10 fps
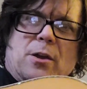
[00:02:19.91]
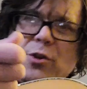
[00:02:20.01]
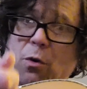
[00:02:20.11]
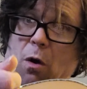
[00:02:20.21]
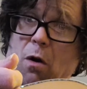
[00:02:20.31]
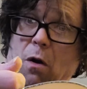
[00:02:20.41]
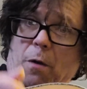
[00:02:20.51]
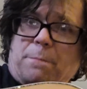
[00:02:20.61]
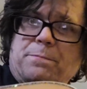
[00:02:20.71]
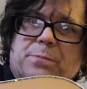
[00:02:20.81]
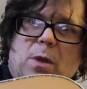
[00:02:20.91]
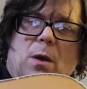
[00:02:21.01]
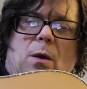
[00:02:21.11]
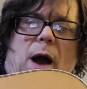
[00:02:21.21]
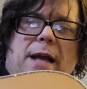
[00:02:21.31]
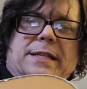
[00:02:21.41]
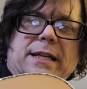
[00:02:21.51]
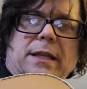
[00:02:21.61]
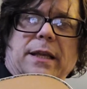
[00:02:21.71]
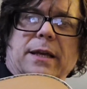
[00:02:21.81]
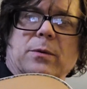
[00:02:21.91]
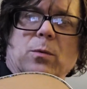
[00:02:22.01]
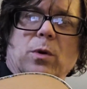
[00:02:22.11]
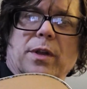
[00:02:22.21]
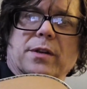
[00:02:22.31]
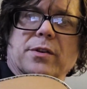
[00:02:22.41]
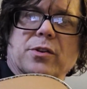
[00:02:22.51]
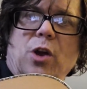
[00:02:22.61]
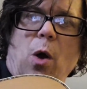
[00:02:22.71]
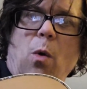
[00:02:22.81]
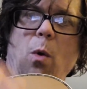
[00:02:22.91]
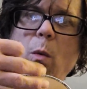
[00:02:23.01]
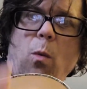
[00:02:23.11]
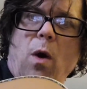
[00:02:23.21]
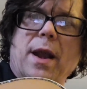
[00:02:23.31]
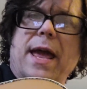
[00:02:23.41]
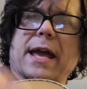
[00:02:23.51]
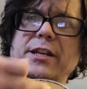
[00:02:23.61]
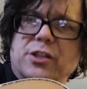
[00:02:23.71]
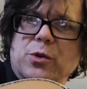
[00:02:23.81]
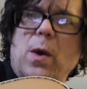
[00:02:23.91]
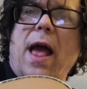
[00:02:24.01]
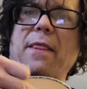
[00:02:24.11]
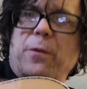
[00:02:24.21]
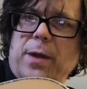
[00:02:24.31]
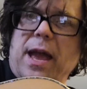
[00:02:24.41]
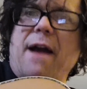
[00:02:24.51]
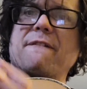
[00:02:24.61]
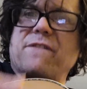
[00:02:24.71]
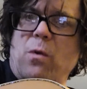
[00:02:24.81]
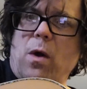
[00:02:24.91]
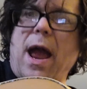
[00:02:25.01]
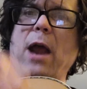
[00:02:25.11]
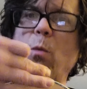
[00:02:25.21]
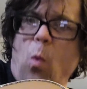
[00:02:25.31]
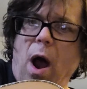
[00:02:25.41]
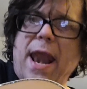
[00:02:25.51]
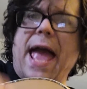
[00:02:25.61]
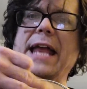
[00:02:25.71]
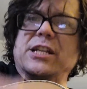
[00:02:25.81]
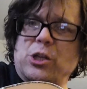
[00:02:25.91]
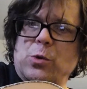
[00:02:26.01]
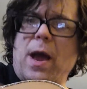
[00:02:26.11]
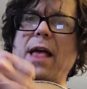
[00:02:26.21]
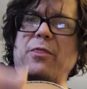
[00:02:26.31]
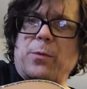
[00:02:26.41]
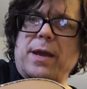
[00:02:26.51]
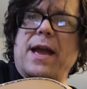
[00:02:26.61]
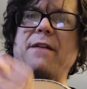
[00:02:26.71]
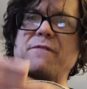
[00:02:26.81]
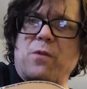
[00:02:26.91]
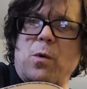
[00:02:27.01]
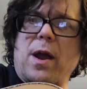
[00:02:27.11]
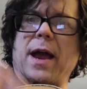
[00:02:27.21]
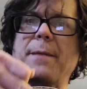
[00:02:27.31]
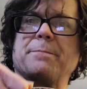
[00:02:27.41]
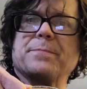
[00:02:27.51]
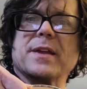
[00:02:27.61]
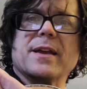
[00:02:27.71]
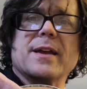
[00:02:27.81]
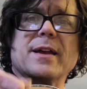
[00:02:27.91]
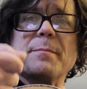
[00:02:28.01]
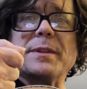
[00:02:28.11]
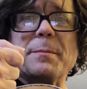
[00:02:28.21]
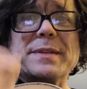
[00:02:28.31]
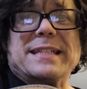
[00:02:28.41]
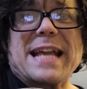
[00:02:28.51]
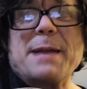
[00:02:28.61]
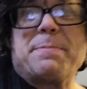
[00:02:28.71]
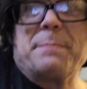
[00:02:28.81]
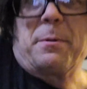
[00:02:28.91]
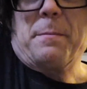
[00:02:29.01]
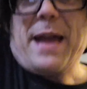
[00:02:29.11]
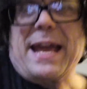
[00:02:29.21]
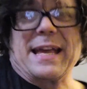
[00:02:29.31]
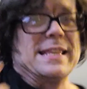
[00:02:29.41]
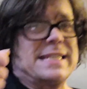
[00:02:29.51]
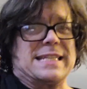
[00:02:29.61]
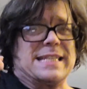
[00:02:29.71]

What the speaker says: your arm ideally would go 1 and 2 and 3 and 4 and 1 and 2 and 3 and 4 and. But the mistake people make, and